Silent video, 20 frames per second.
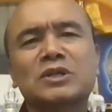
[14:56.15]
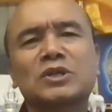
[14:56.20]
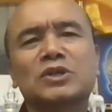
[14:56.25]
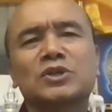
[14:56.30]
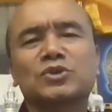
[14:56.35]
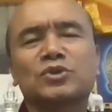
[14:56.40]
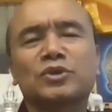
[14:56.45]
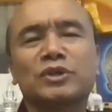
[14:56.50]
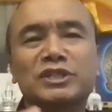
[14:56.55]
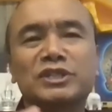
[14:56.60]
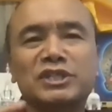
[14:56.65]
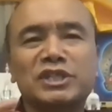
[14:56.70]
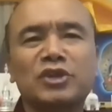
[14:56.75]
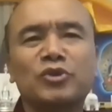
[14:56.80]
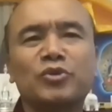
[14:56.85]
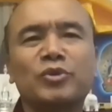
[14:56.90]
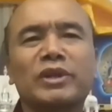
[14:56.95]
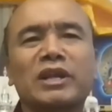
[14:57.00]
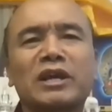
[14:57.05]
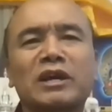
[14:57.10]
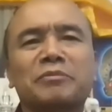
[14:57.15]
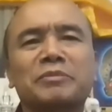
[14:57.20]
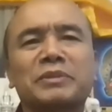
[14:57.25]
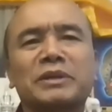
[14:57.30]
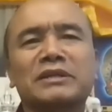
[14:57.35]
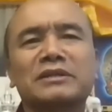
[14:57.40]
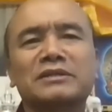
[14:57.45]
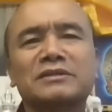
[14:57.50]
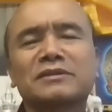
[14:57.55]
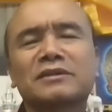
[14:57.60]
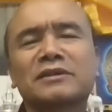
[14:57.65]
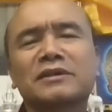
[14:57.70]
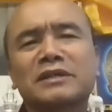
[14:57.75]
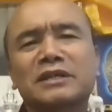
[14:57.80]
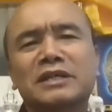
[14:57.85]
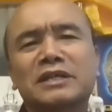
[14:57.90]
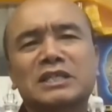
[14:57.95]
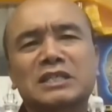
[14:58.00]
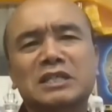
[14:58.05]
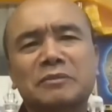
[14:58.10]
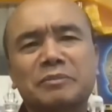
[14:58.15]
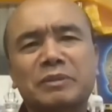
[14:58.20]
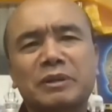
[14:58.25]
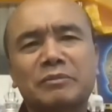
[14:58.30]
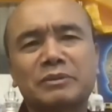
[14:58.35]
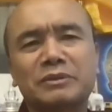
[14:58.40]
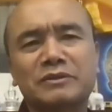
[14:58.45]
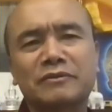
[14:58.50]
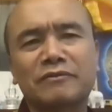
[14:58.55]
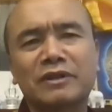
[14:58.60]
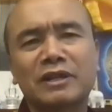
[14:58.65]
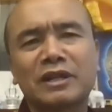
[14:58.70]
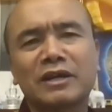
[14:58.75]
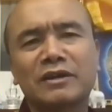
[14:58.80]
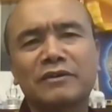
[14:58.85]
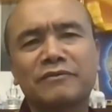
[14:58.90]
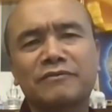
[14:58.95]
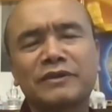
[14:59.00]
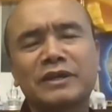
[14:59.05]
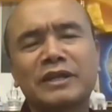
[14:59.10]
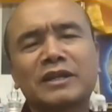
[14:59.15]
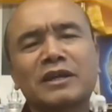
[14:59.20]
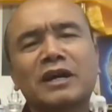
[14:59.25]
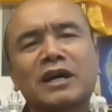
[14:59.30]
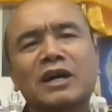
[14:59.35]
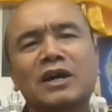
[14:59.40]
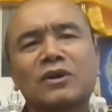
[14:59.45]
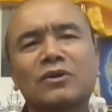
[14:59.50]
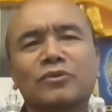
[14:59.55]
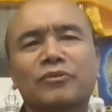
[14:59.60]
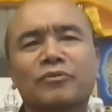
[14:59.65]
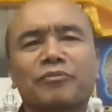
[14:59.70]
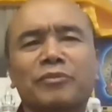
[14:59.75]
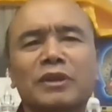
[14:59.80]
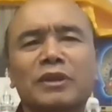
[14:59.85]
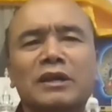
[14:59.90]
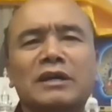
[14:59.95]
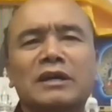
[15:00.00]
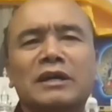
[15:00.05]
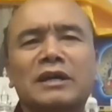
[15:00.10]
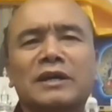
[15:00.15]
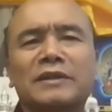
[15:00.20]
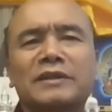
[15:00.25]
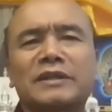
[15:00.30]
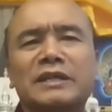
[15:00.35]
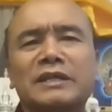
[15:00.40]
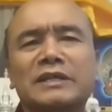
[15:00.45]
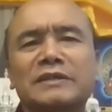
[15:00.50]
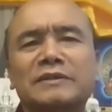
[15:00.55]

So the genuine happiness is the purpose of life, and the